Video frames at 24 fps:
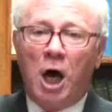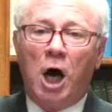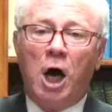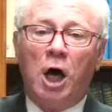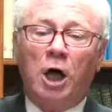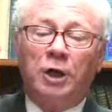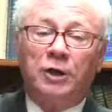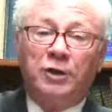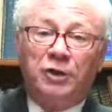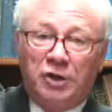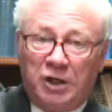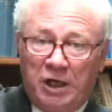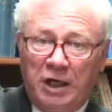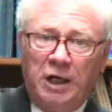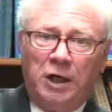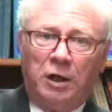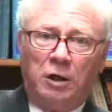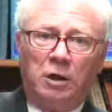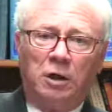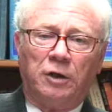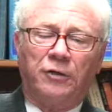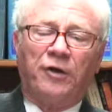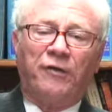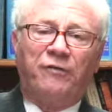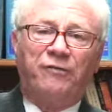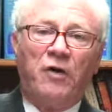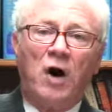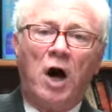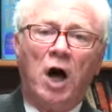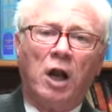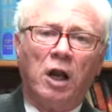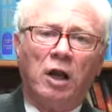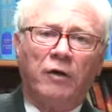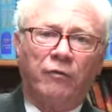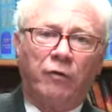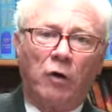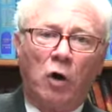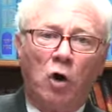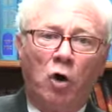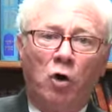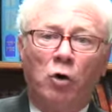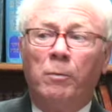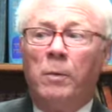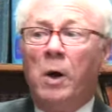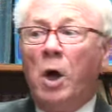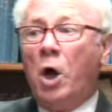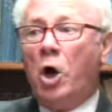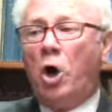until the fall of
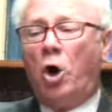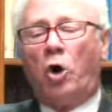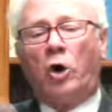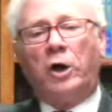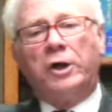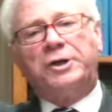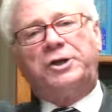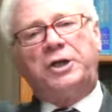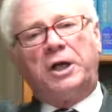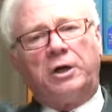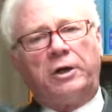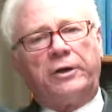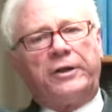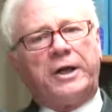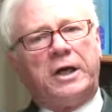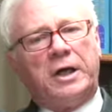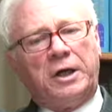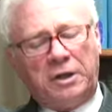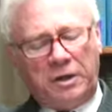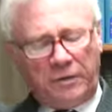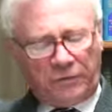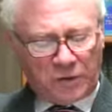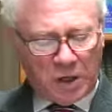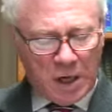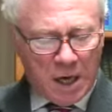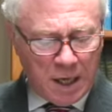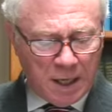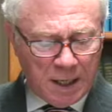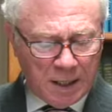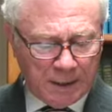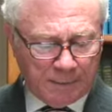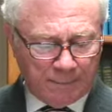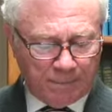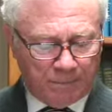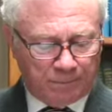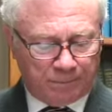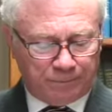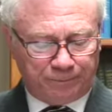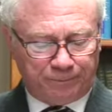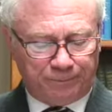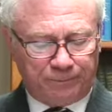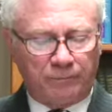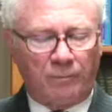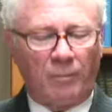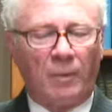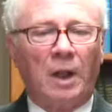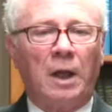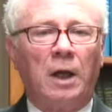Rome or until the end of time.
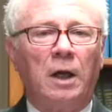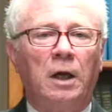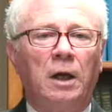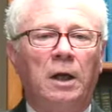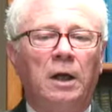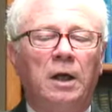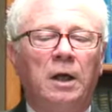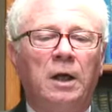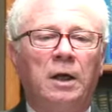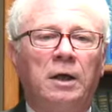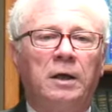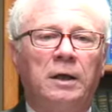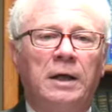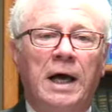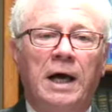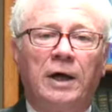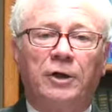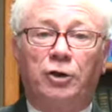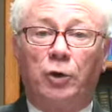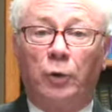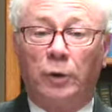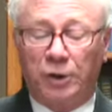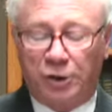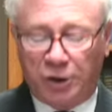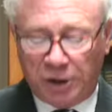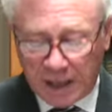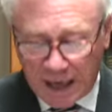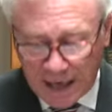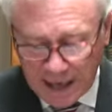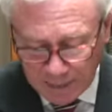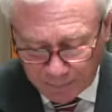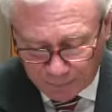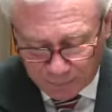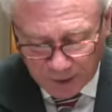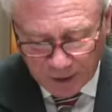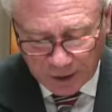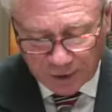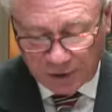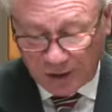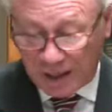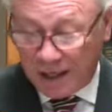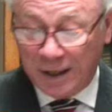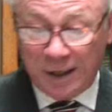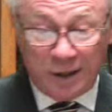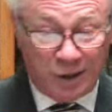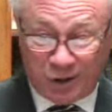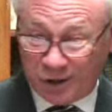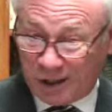Now, to escape this
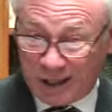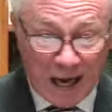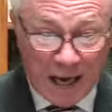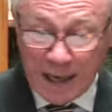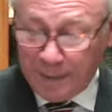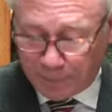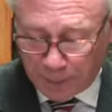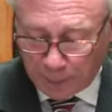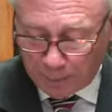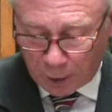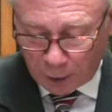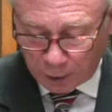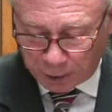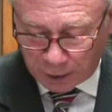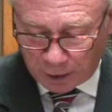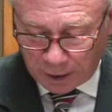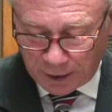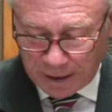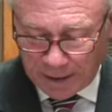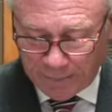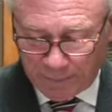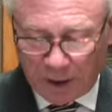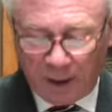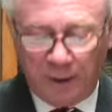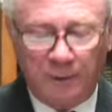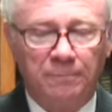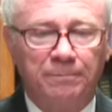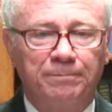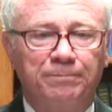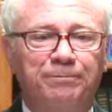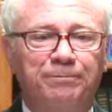inescapable dilemma,